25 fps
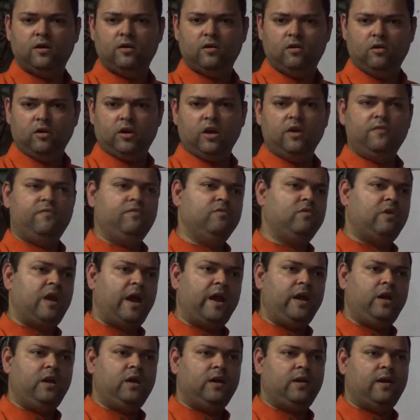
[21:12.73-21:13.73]
okay, if you
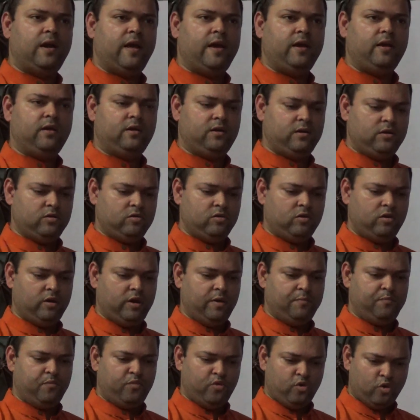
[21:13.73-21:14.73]
write it like, a
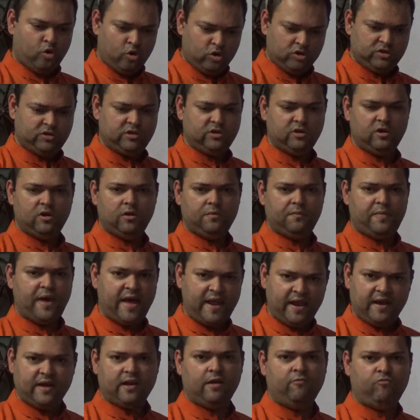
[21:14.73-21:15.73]
prose,
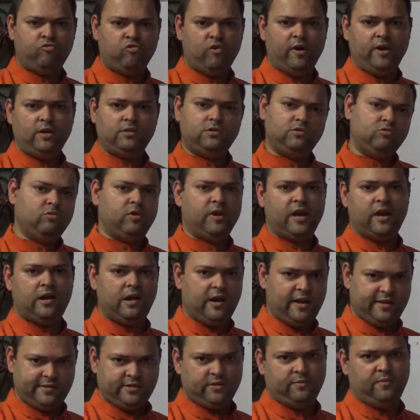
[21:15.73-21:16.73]
paragraph wise, you will get
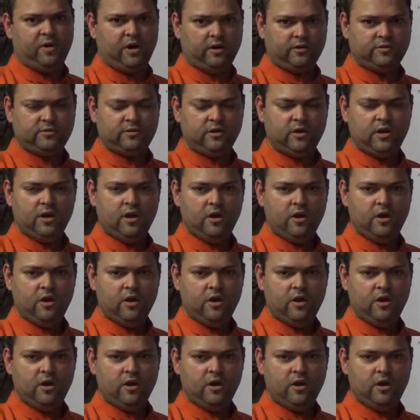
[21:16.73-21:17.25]
lesser marks.